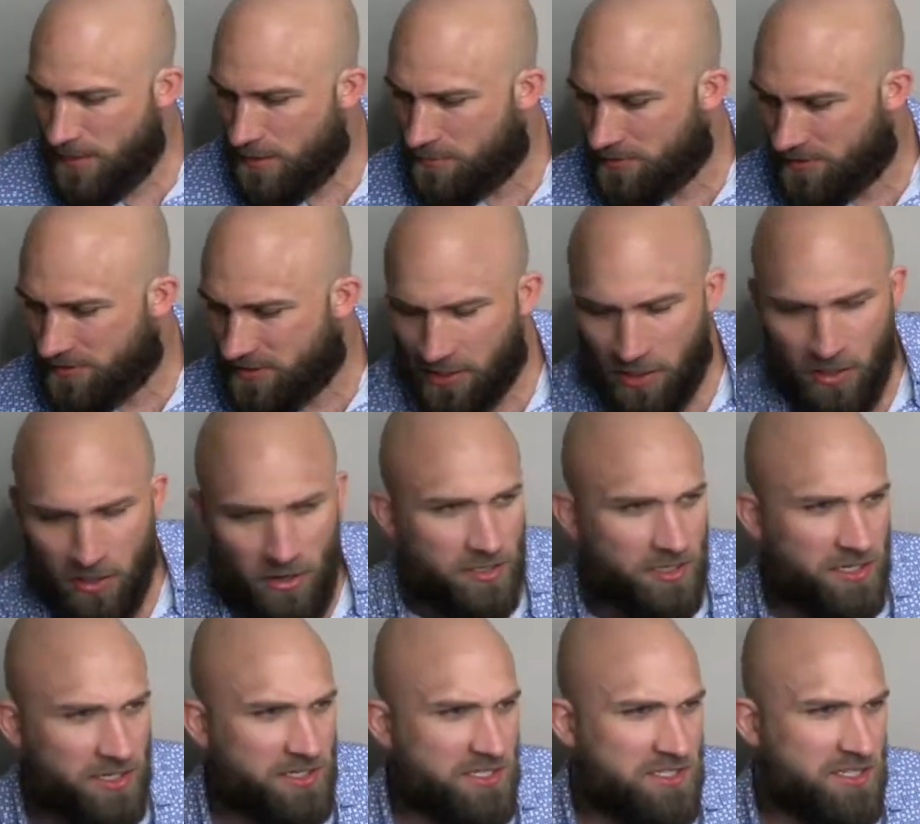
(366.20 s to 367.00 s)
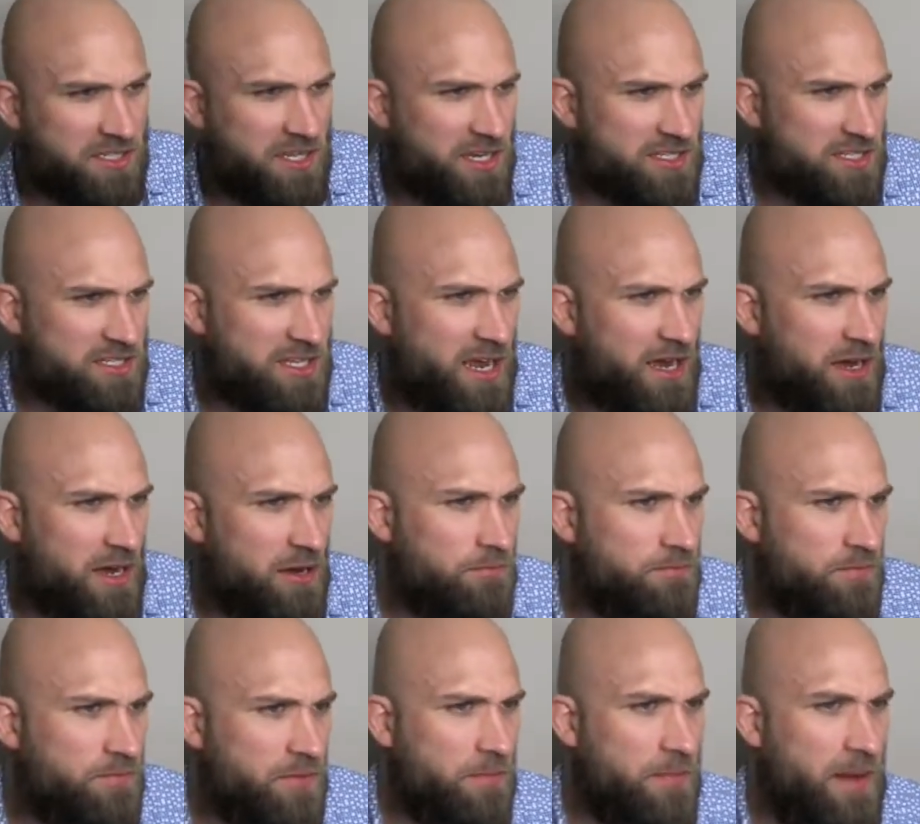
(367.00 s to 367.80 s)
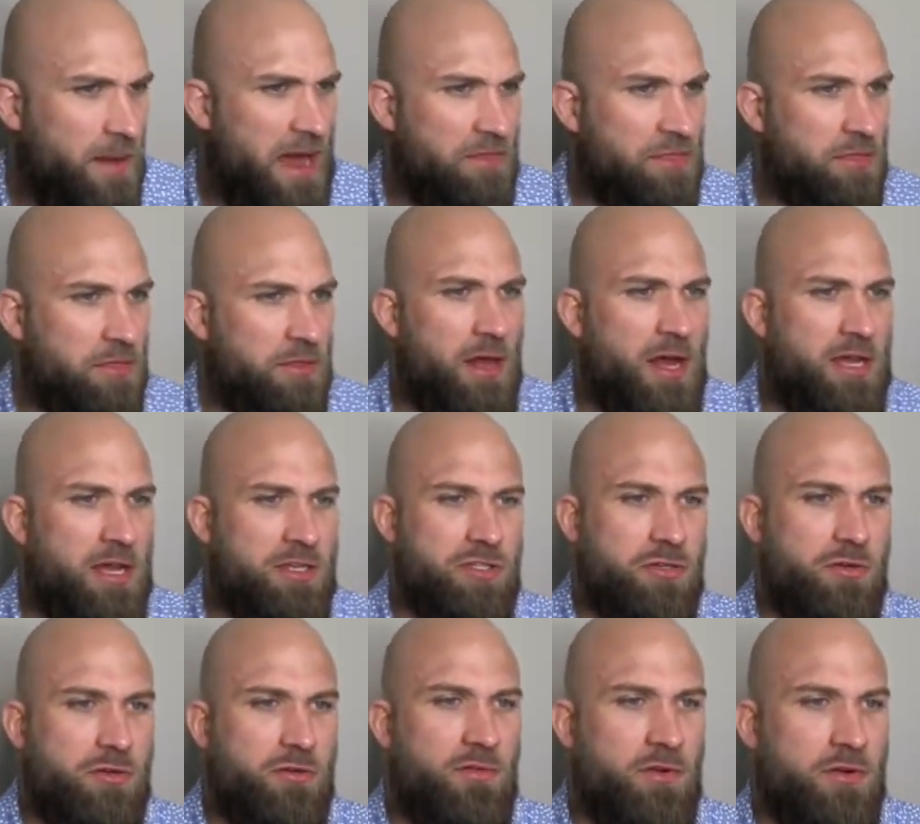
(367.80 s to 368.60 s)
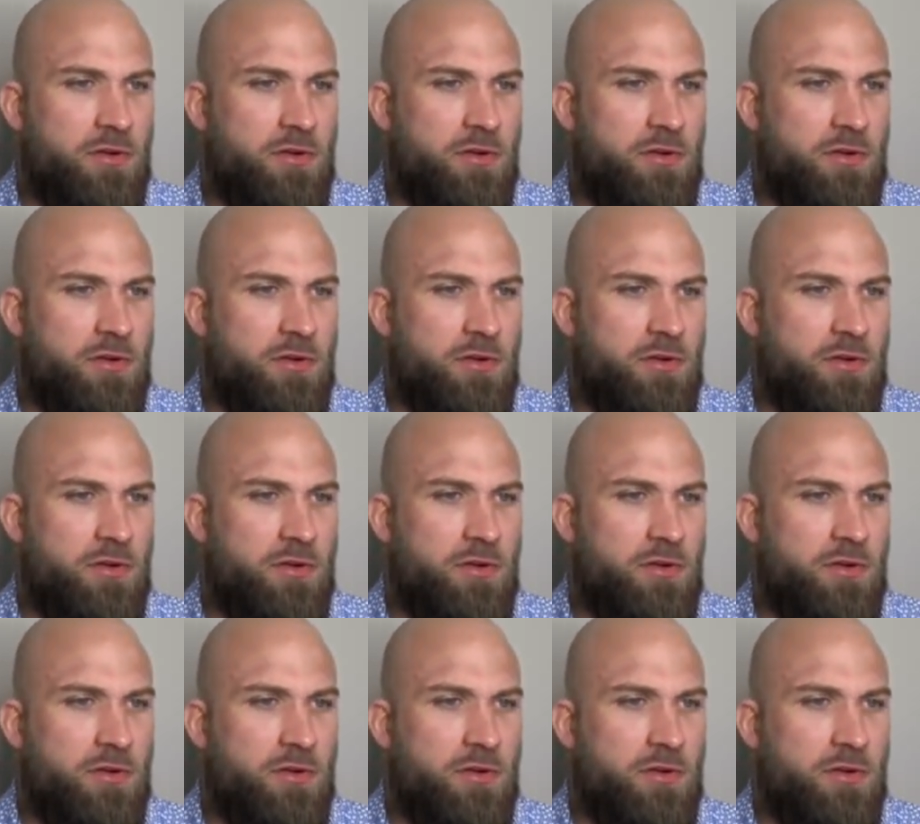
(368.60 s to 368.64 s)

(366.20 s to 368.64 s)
But they go on to discuss how the pathological